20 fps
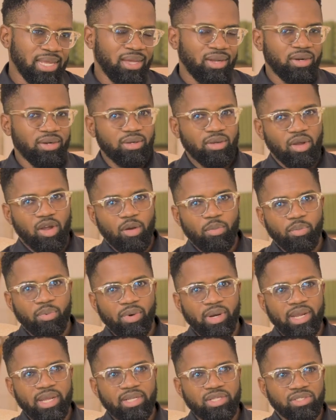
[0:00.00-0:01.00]
that
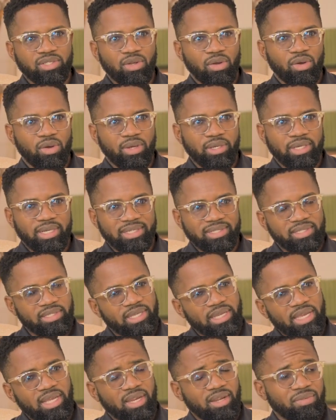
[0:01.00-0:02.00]
operates on a
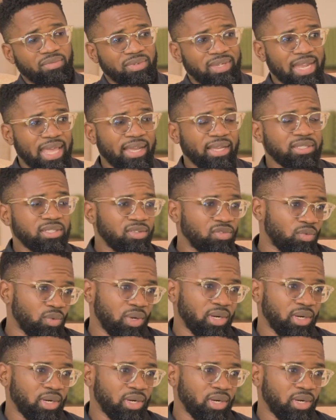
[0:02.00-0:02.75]
scale of negative